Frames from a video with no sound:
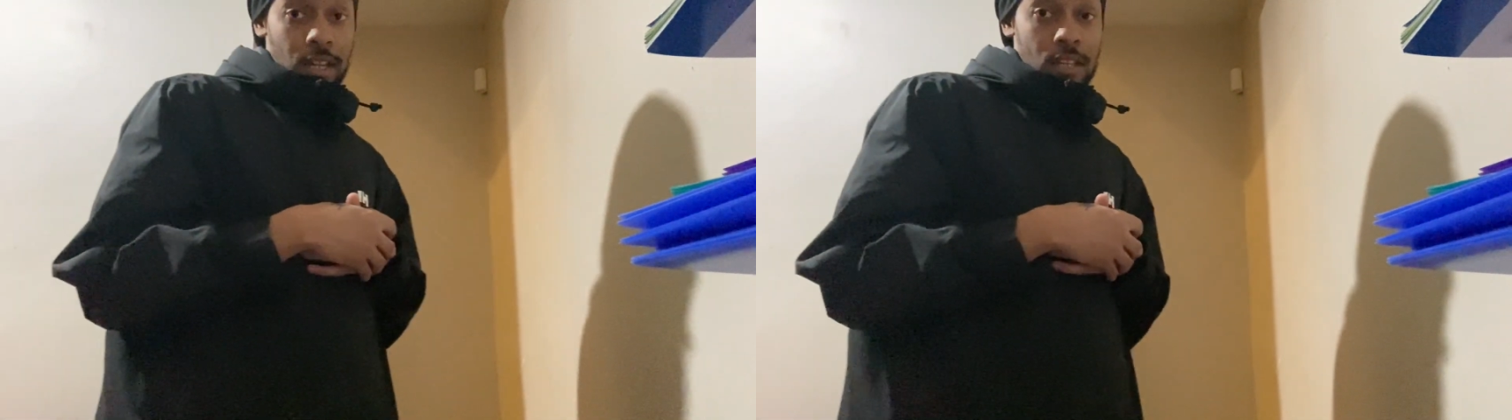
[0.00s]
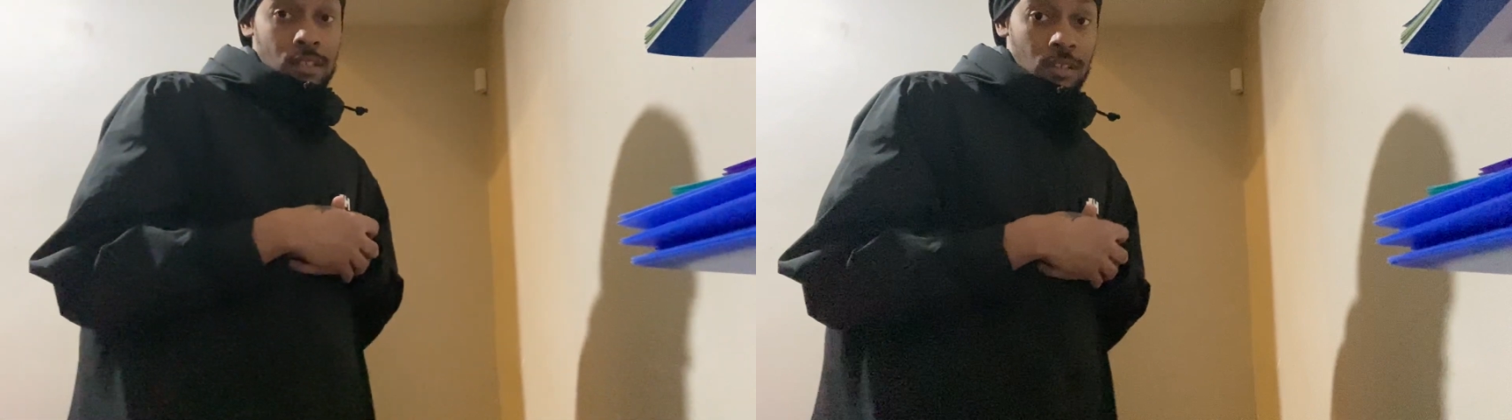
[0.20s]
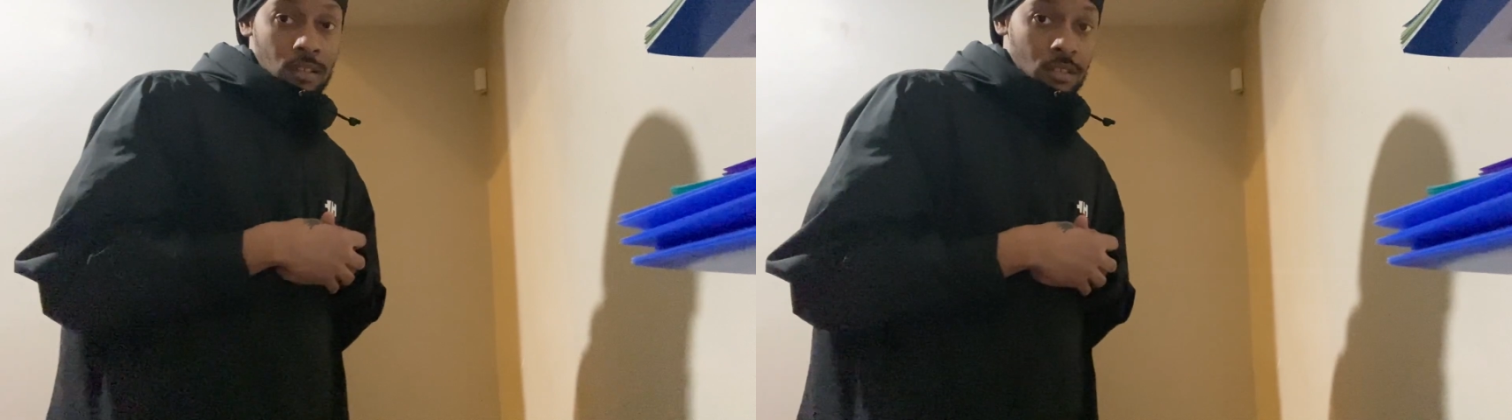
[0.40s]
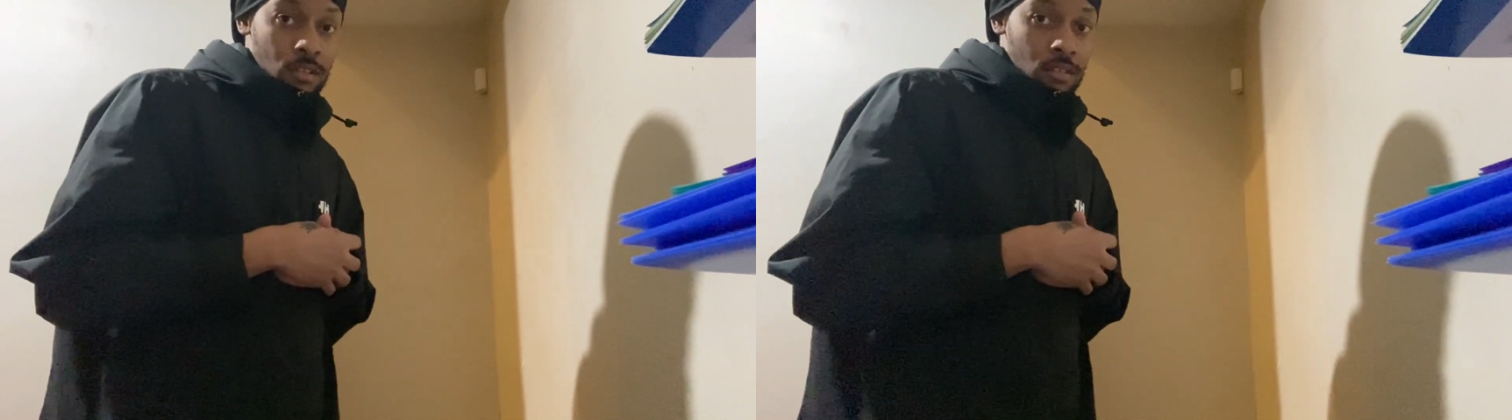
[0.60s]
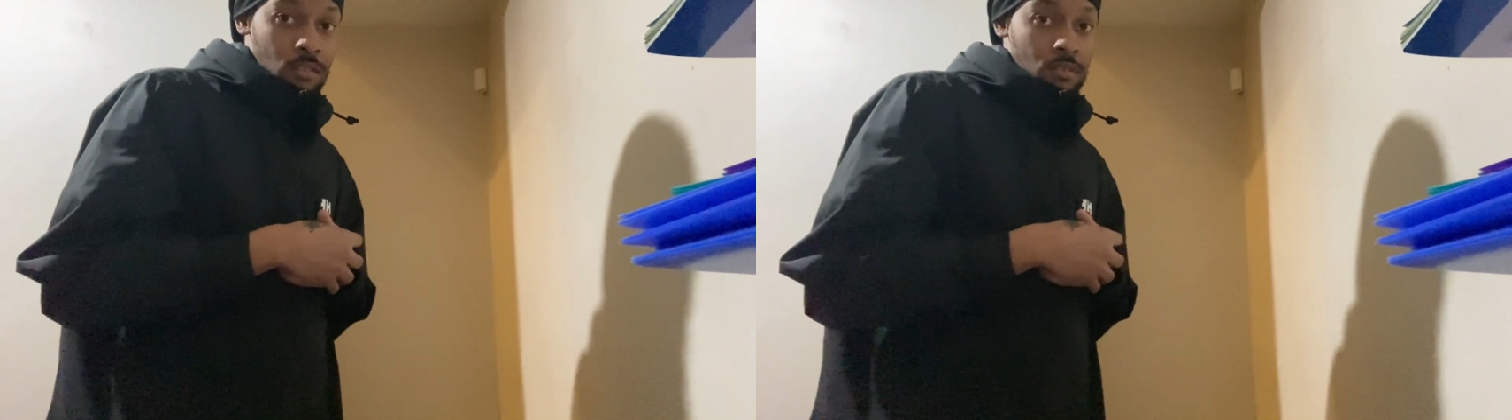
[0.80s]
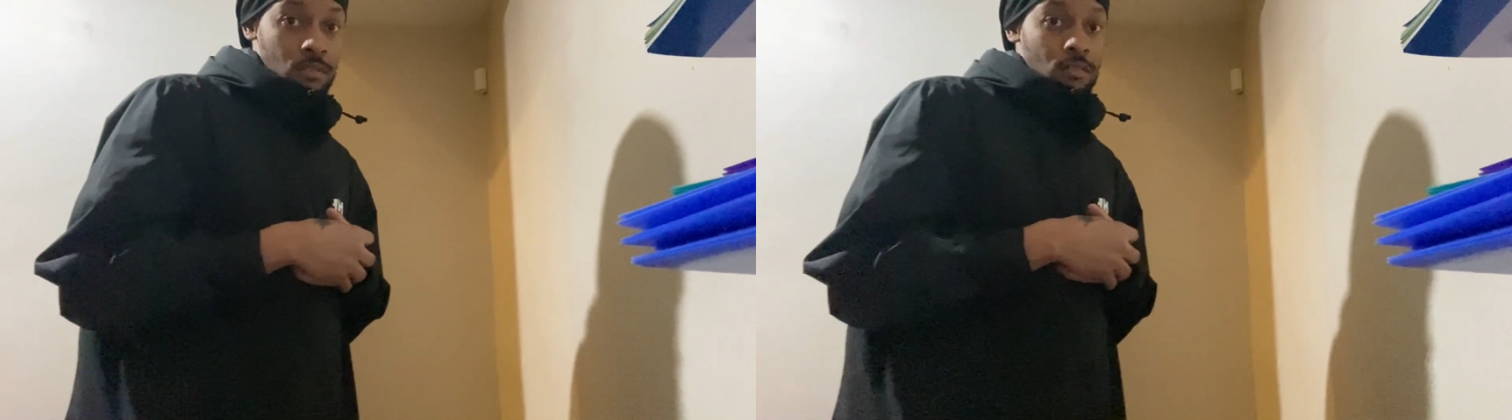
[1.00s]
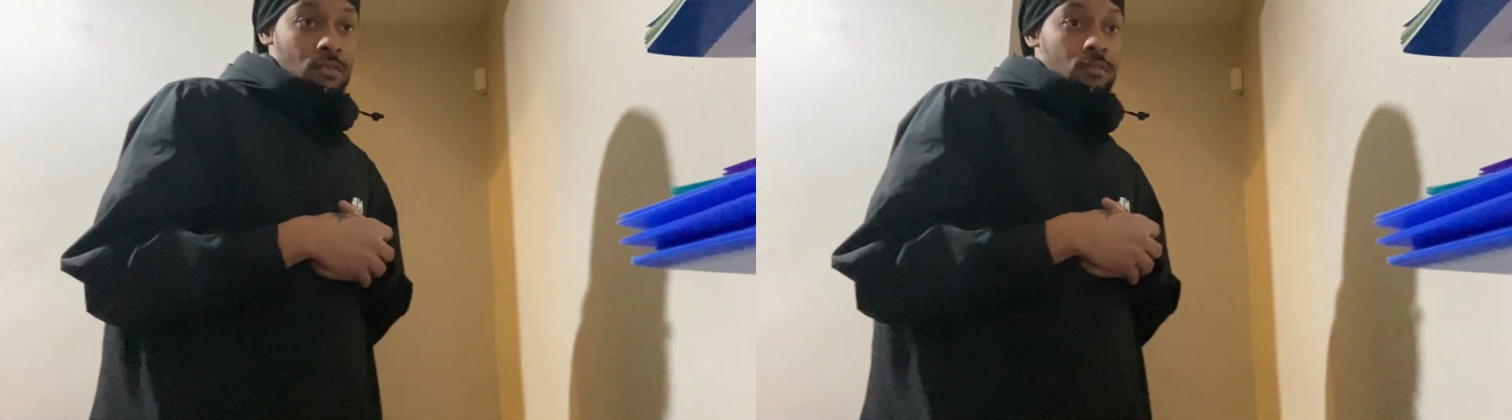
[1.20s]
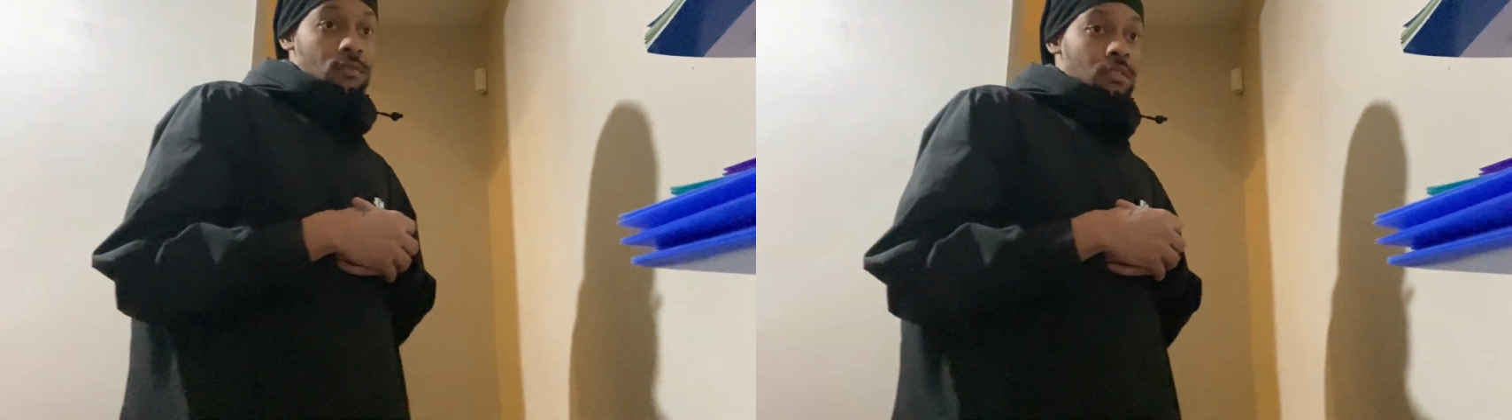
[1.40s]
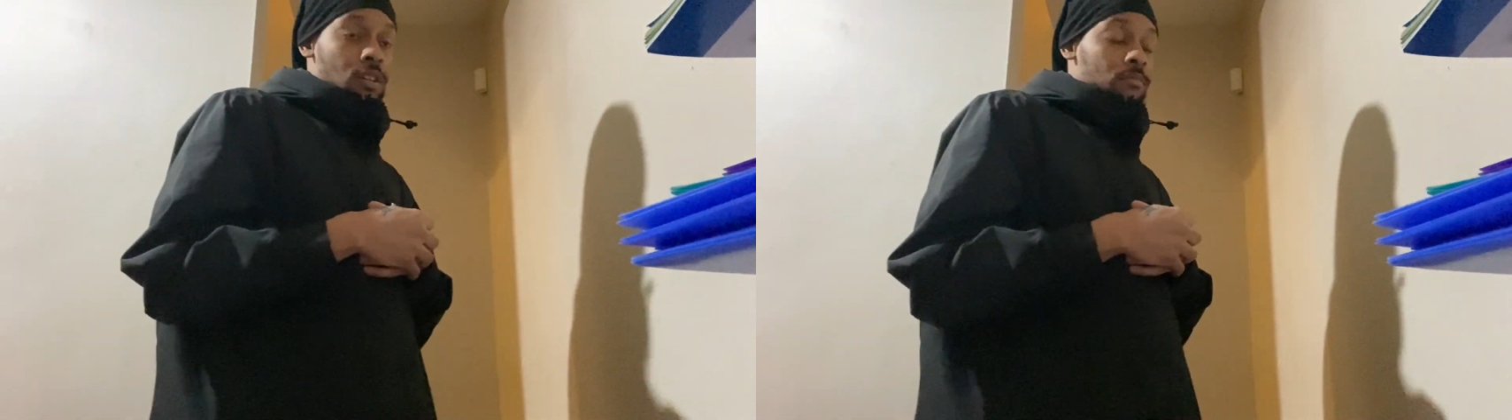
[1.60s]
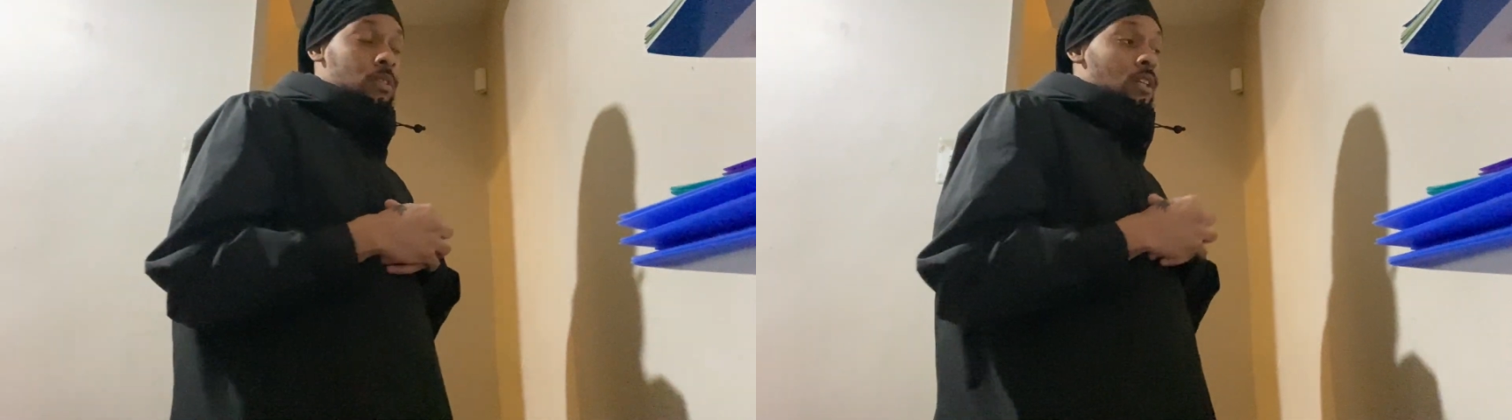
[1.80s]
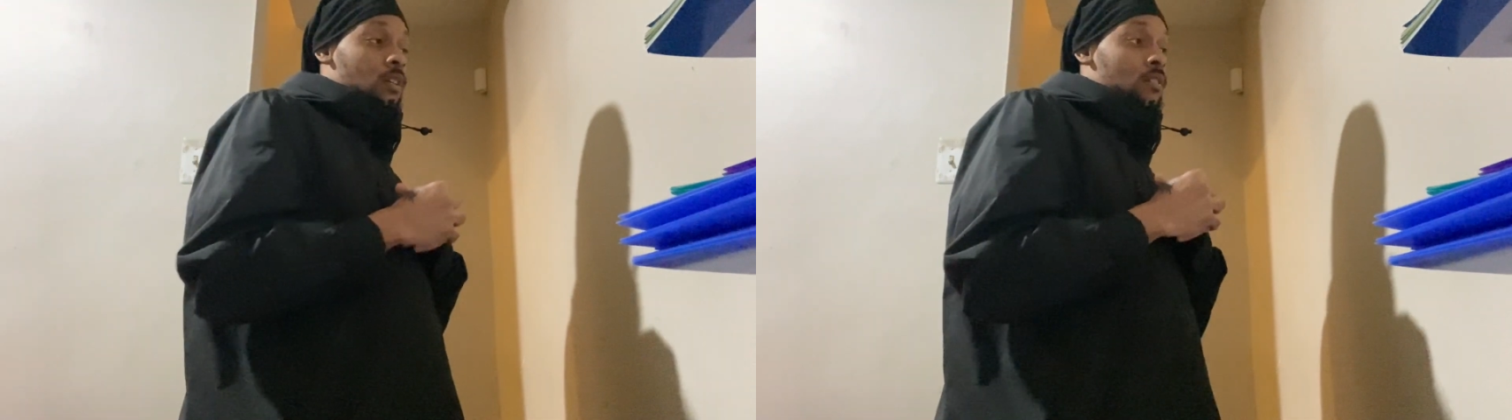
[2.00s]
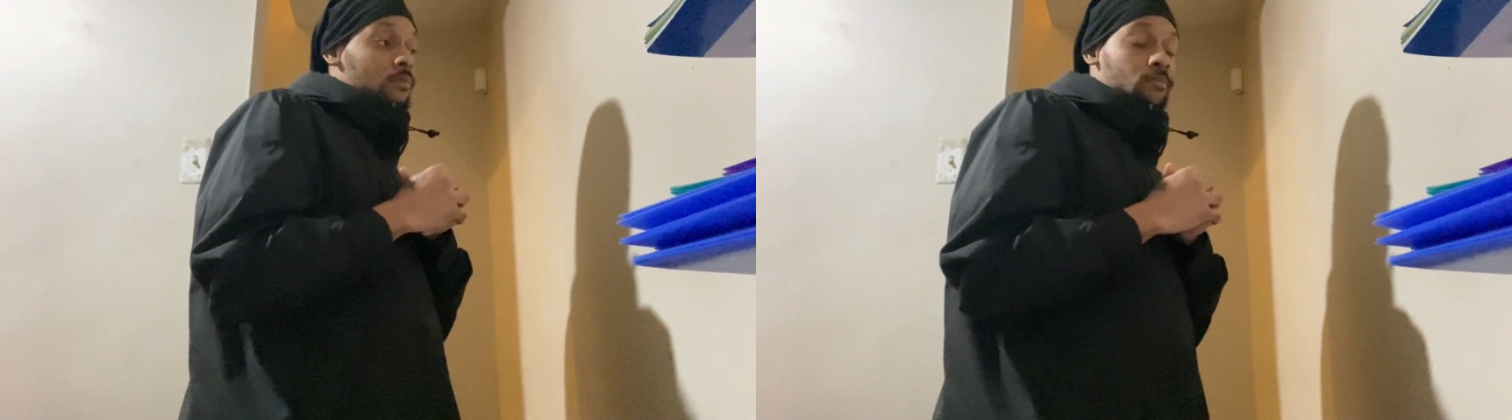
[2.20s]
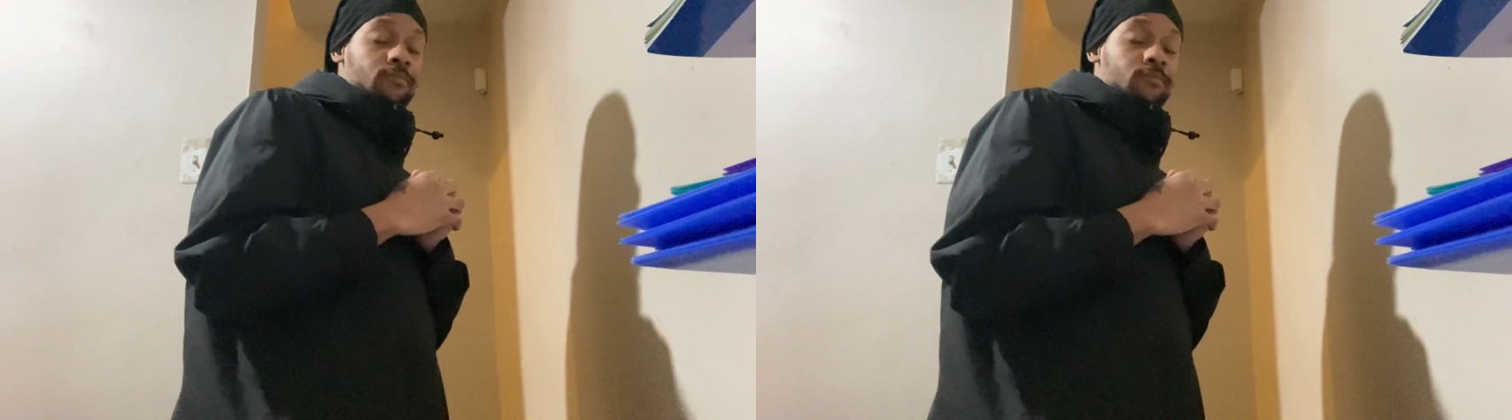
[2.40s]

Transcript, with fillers: Glizzy. You know what I'm saying?